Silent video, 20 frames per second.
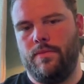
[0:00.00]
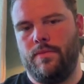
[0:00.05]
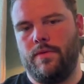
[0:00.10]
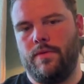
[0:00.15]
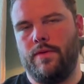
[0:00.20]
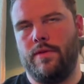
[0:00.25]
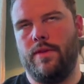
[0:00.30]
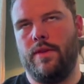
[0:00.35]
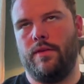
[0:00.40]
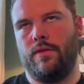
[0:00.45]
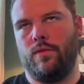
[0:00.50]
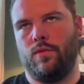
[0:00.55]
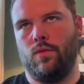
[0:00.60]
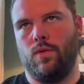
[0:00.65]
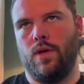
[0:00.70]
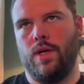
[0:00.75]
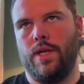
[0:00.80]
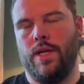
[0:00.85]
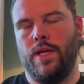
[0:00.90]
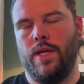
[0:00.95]
this
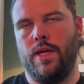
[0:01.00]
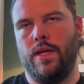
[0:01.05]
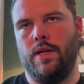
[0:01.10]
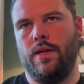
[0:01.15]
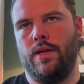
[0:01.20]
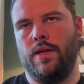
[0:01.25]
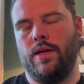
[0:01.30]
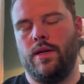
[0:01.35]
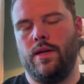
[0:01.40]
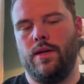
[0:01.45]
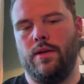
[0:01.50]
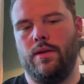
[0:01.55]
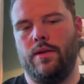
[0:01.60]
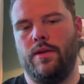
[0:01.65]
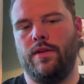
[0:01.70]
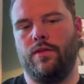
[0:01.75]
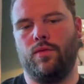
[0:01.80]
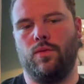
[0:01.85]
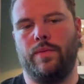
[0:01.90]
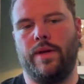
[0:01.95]
will
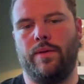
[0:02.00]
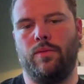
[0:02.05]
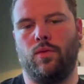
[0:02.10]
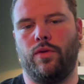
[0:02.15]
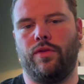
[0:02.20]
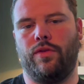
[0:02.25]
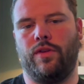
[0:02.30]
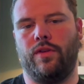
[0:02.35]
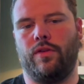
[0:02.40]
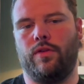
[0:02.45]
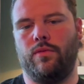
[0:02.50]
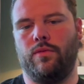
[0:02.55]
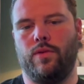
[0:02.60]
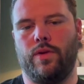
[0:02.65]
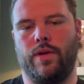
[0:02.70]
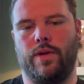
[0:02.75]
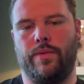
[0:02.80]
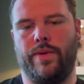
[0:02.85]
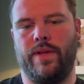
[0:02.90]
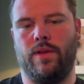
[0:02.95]
make more sense
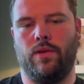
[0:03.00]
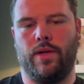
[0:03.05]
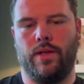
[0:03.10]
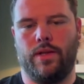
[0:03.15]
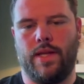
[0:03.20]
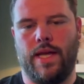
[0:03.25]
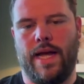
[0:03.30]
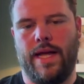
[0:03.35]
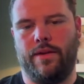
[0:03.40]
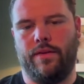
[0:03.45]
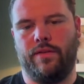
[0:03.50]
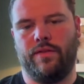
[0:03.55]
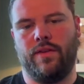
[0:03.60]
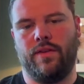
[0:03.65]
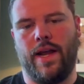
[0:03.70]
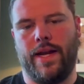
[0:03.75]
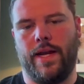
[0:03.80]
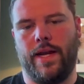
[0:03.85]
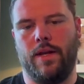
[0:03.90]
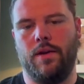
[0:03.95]
when we look at that in a
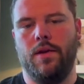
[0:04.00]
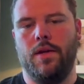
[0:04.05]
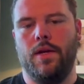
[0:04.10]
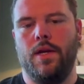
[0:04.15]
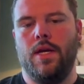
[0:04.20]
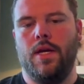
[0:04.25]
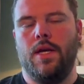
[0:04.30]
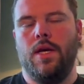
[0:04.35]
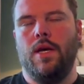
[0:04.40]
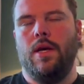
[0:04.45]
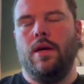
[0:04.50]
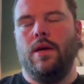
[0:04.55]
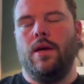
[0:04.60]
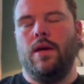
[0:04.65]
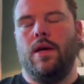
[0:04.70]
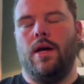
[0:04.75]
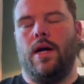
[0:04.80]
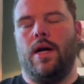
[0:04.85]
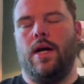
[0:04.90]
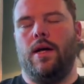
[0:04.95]
second.
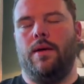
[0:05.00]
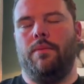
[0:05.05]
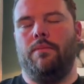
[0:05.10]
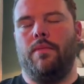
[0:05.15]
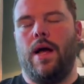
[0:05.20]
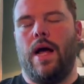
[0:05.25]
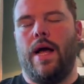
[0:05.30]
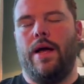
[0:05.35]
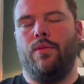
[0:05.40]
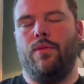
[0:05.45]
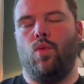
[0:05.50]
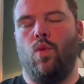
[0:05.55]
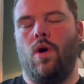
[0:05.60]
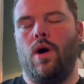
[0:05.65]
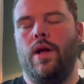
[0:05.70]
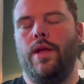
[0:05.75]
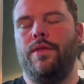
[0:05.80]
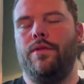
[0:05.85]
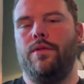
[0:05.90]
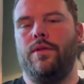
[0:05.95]
I
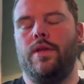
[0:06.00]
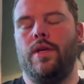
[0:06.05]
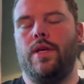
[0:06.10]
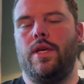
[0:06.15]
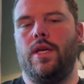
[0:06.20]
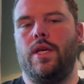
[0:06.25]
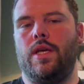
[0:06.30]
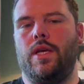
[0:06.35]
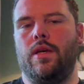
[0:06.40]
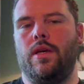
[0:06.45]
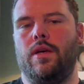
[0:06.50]
want the